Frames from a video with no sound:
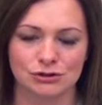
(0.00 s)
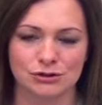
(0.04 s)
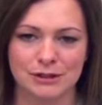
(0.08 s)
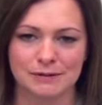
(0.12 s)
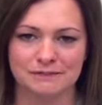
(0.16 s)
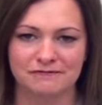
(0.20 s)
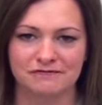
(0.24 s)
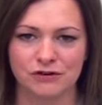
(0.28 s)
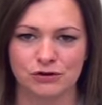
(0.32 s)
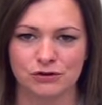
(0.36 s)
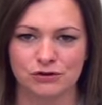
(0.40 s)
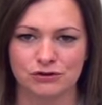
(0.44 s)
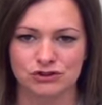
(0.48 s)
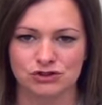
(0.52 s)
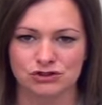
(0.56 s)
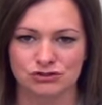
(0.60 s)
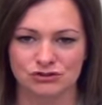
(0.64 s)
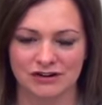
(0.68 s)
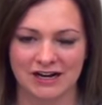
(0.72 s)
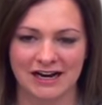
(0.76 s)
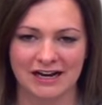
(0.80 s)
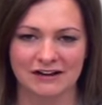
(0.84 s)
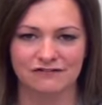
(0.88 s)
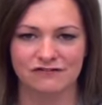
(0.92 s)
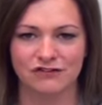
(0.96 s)
tulip fold
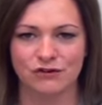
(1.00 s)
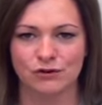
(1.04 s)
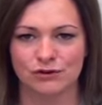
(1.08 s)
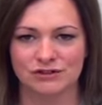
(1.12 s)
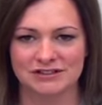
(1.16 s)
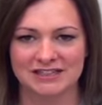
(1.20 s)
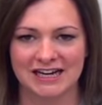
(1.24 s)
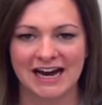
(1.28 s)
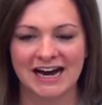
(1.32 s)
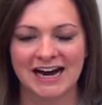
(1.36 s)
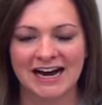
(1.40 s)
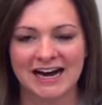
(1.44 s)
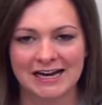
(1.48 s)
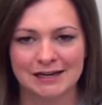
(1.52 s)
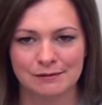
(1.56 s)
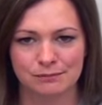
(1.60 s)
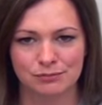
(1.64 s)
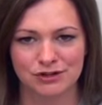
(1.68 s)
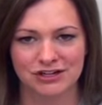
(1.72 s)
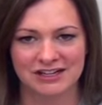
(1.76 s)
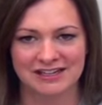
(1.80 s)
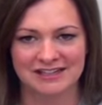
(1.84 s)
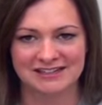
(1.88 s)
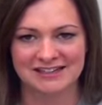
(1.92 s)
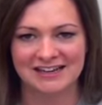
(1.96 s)
trifold
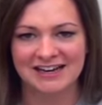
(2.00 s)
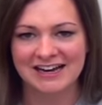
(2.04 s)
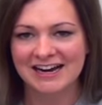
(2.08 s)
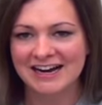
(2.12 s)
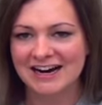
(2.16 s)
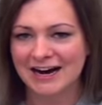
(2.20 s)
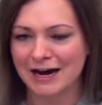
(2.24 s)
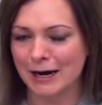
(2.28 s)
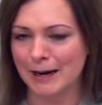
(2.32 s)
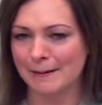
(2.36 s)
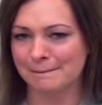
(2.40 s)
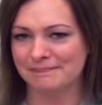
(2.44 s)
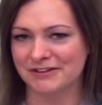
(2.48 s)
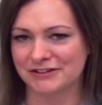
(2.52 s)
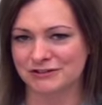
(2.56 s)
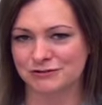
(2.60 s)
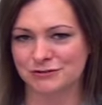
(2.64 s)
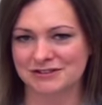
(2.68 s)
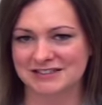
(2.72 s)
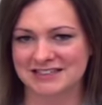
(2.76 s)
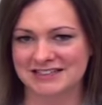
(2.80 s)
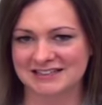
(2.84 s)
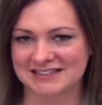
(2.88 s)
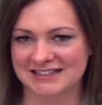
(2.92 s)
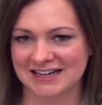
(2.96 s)
hybrid. Um, this
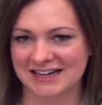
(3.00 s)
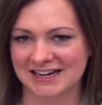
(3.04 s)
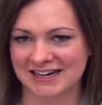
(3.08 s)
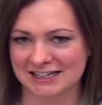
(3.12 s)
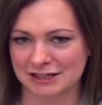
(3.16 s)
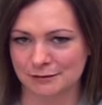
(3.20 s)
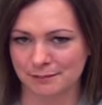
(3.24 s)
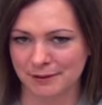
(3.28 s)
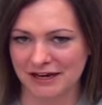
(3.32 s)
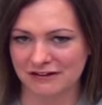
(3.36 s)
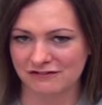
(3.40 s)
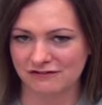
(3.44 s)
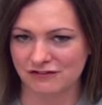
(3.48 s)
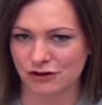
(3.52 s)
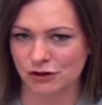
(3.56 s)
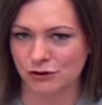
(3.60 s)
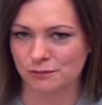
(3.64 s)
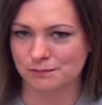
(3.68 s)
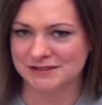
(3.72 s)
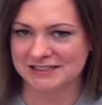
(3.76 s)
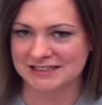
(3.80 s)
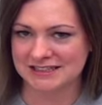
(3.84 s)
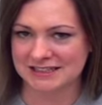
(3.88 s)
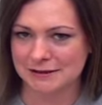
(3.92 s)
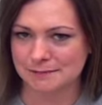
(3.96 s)
was designed by
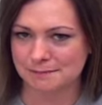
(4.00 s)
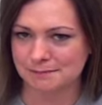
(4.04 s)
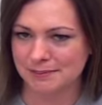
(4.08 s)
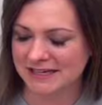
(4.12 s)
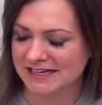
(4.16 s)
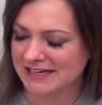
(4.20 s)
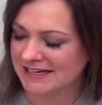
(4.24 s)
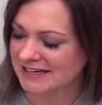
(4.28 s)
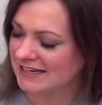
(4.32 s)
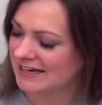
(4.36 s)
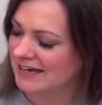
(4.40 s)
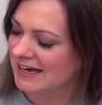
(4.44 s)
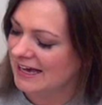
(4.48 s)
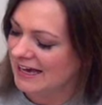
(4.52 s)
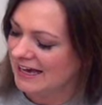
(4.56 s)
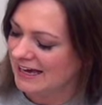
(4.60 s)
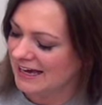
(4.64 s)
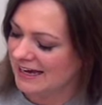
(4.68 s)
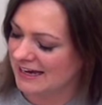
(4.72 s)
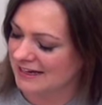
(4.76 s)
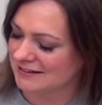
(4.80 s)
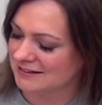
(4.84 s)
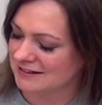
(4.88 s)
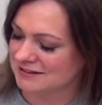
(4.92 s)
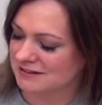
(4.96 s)
Verb D B,
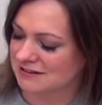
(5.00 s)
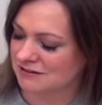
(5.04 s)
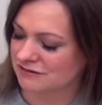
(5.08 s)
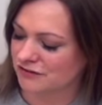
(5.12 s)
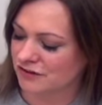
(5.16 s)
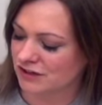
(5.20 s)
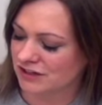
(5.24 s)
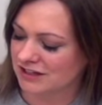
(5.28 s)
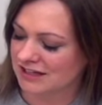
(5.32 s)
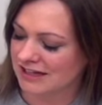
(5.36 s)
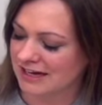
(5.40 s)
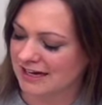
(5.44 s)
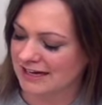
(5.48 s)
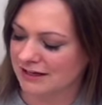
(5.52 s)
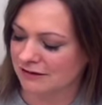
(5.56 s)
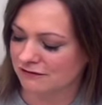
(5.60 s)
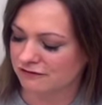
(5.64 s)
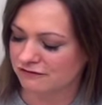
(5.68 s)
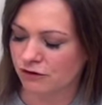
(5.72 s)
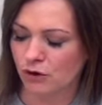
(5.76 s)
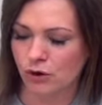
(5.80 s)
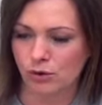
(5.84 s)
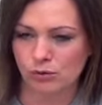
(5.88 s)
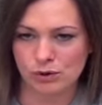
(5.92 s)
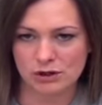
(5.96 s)
and this is for client
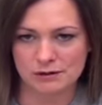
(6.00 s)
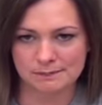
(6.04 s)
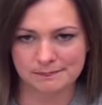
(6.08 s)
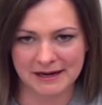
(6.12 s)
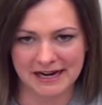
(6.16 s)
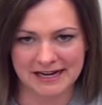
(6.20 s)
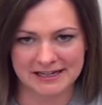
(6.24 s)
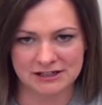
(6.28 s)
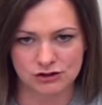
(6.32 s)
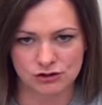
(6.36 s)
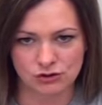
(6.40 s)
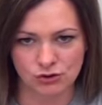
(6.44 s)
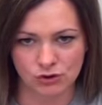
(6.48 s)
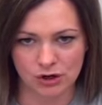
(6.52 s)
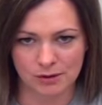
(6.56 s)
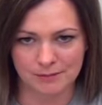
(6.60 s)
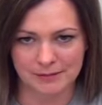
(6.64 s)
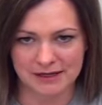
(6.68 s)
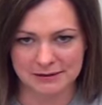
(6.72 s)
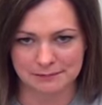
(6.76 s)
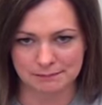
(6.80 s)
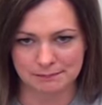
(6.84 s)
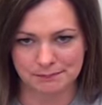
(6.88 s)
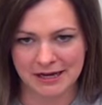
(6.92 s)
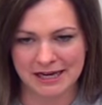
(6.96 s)
Forward by
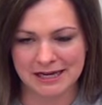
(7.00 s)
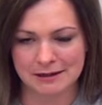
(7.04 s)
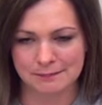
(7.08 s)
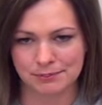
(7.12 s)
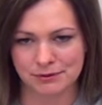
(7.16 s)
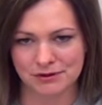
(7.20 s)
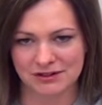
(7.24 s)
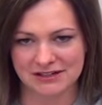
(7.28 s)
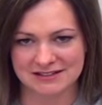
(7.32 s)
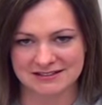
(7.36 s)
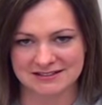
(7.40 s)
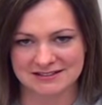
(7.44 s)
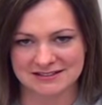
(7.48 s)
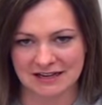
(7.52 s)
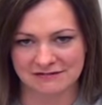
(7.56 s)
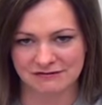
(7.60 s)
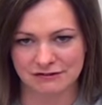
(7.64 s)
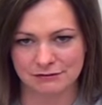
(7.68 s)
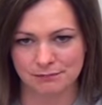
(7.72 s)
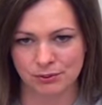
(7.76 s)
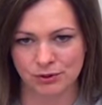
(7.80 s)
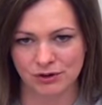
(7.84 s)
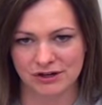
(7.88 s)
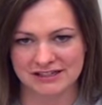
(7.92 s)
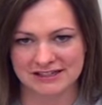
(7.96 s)
Norman. Paper is
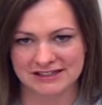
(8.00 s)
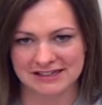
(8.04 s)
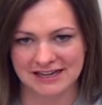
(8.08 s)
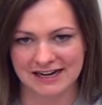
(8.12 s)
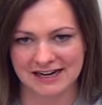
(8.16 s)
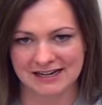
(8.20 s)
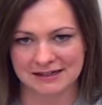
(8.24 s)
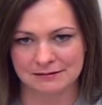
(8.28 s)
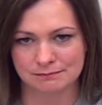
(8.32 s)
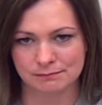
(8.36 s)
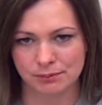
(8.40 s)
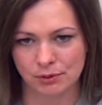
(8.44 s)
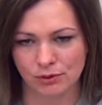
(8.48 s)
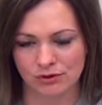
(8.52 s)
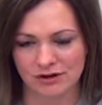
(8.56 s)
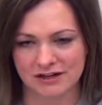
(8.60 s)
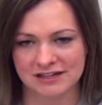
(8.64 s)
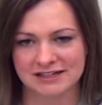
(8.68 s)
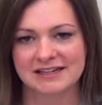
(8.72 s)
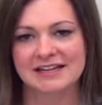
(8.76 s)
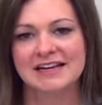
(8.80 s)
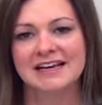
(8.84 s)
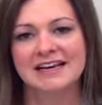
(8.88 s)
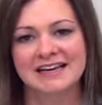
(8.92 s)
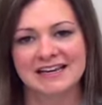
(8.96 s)
seven point nine
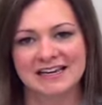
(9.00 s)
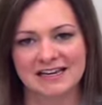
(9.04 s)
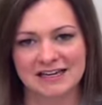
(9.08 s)
point